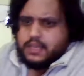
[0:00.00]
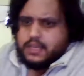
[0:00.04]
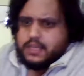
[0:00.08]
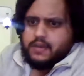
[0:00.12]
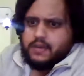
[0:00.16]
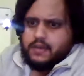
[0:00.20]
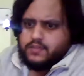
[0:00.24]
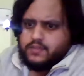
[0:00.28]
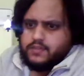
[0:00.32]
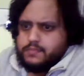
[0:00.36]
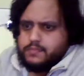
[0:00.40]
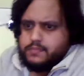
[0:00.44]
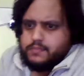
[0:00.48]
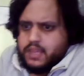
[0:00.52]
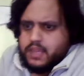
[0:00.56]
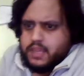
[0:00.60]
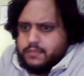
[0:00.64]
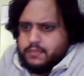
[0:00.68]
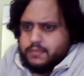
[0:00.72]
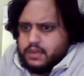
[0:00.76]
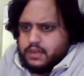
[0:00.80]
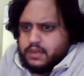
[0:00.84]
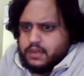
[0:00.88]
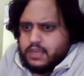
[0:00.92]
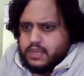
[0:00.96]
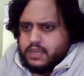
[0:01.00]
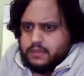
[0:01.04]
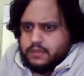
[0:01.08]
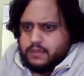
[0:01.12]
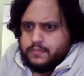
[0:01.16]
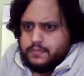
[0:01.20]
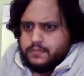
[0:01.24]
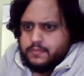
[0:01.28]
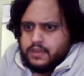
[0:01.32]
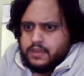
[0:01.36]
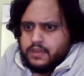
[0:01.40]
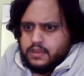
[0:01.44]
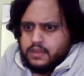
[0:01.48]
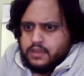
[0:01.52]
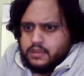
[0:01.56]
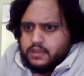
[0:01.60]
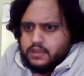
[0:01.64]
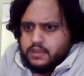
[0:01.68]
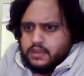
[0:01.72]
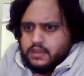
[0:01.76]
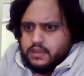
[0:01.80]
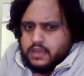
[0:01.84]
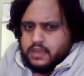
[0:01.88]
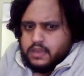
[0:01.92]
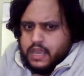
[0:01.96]
after Mega Man game,
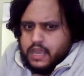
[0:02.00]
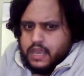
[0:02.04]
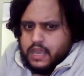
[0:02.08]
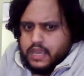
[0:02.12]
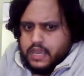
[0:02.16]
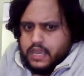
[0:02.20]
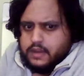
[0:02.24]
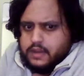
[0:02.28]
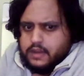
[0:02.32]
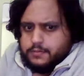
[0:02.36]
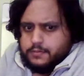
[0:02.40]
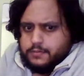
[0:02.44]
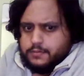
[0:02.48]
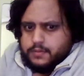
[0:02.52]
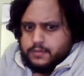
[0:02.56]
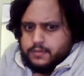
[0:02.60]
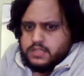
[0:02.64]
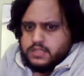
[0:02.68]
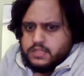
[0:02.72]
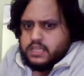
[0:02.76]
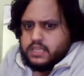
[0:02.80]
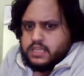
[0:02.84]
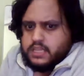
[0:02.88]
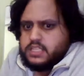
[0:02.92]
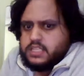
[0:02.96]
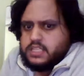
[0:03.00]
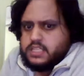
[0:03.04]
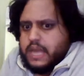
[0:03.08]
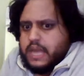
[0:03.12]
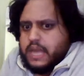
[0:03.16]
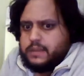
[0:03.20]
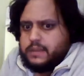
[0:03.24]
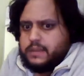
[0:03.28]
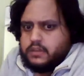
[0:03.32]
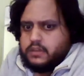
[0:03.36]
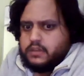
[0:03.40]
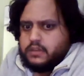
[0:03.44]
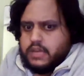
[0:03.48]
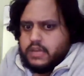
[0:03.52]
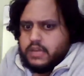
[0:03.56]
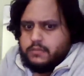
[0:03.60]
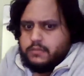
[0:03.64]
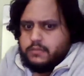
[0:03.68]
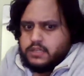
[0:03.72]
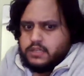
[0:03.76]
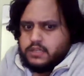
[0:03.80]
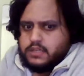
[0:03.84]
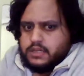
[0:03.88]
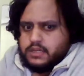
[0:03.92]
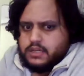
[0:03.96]
and pretty much like slapping their name
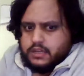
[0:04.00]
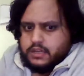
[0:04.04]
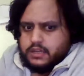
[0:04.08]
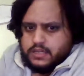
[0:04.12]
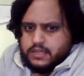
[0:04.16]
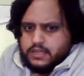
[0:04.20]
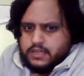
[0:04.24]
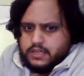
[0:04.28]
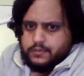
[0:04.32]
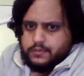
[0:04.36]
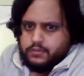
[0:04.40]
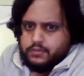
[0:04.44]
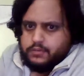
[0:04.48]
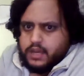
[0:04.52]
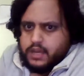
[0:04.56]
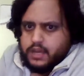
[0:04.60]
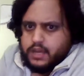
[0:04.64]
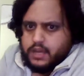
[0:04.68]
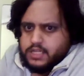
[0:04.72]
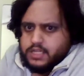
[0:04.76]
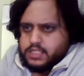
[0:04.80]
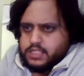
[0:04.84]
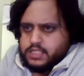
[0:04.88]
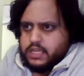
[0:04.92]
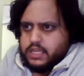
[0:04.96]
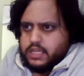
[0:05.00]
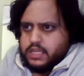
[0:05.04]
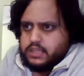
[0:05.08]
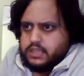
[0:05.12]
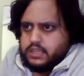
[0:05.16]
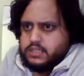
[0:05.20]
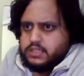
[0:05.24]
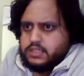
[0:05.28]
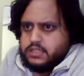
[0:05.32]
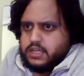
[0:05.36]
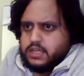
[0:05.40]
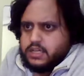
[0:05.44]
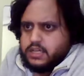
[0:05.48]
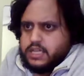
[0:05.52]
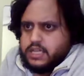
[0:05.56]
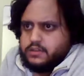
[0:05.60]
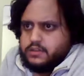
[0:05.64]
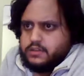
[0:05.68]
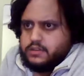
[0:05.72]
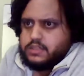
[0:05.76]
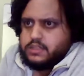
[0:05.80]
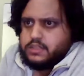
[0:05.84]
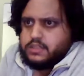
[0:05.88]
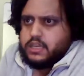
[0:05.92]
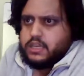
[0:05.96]
onto the different projects like the
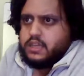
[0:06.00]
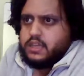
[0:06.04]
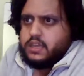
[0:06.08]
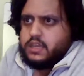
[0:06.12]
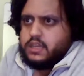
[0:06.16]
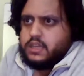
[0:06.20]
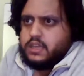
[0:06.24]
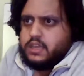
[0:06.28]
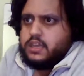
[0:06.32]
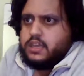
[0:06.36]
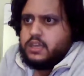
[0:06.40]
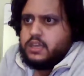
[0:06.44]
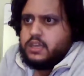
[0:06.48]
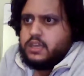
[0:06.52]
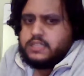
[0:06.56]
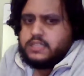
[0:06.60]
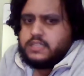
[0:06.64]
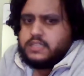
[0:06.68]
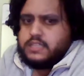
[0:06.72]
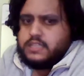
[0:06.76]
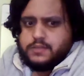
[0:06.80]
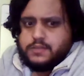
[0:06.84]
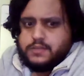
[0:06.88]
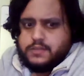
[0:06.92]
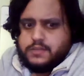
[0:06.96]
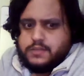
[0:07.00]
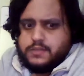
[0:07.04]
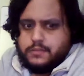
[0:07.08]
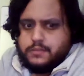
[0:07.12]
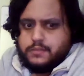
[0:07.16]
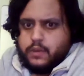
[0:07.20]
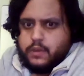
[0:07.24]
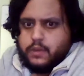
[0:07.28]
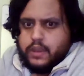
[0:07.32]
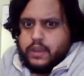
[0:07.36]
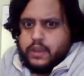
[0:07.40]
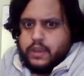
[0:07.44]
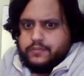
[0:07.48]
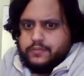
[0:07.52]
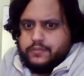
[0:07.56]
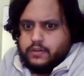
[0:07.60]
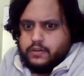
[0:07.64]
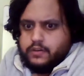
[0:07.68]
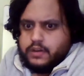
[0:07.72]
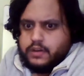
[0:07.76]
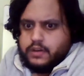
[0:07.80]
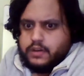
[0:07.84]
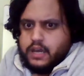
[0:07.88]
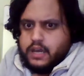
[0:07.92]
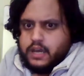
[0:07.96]
DuckTales thing, because that wasn't done by Wafer,
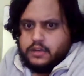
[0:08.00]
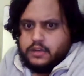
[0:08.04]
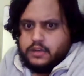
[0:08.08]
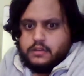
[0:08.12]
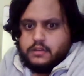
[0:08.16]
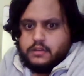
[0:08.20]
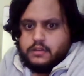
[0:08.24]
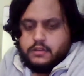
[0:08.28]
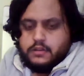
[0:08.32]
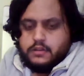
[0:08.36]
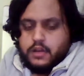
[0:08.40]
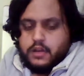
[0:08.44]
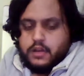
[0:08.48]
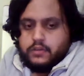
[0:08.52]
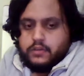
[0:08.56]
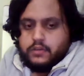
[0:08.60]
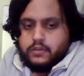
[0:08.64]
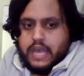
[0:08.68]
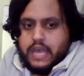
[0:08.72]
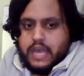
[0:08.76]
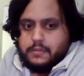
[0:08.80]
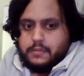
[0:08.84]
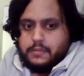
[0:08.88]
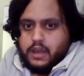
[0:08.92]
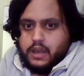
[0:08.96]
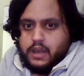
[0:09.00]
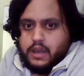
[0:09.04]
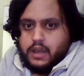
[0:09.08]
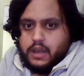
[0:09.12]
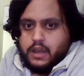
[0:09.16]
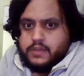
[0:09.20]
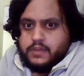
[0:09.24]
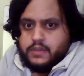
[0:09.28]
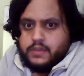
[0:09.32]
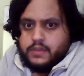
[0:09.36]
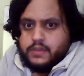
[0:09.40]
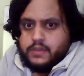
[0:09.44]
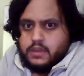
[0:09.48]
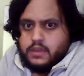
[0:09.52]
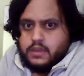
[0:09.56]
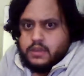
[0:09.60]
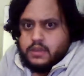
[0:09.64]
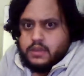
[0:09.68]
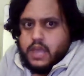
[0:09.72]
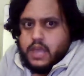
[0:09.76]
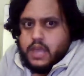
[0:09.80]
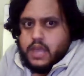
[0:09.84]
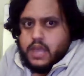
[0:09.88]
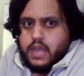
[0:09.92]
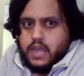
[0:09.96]
not Capcom.
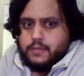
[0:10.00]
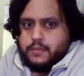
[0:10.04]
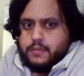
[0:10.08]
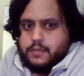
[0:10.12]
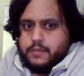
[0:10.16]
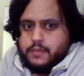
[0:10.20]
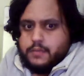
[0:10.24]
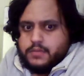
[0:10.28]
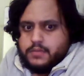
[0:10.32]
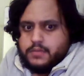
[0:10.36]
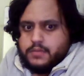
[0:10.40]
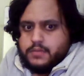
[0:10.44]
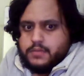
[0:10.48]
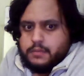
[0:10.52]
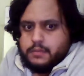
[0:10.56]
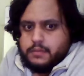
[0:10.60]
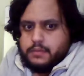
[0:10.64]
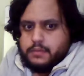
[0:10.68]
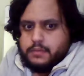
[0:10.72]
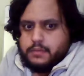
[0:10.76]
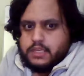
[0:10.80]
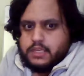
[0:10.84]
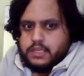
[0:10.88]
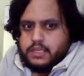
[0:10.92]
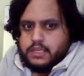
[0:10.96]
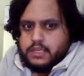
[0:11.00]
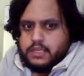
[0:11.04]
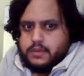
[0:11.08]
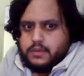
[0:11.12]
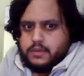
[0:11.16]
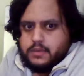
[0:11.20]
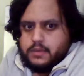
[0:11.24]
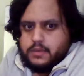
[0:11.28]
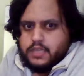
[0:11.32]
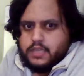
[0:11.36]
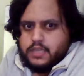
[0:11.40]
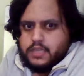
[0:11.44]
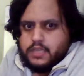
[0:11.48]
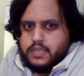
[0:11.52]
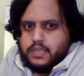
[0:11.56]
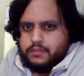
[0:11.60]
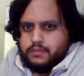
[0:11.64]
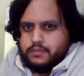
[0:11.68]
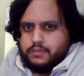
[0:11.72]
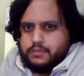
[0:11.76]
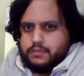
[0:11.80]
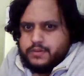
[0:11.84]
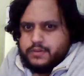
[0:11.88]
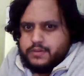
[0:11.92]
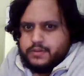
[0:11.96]
Capcom pretty much published the game because they
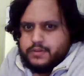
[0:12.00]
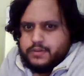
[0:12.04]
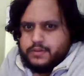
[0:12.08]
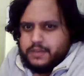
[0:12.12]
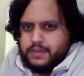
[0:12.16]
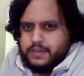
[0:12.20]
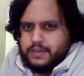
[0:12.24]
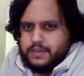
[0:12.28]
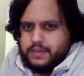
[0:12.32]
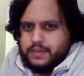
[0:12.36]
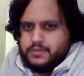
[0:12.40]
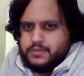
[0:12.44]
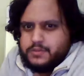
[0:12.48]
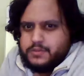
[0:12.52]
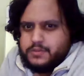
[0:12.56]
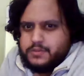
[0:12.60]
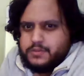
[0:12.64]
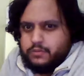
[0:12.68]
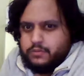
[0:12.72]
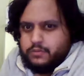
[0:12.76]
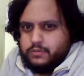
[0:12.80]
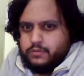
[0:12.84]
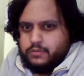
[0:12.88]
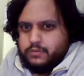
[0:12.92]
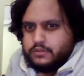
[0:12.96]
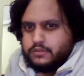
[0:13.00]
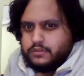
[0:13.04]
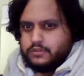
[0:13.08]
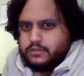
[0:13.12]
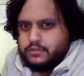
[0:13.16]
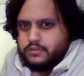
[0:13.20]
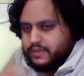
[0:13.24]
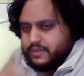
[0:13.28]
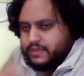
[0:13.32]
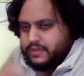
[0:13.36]
pretty much like produced the original.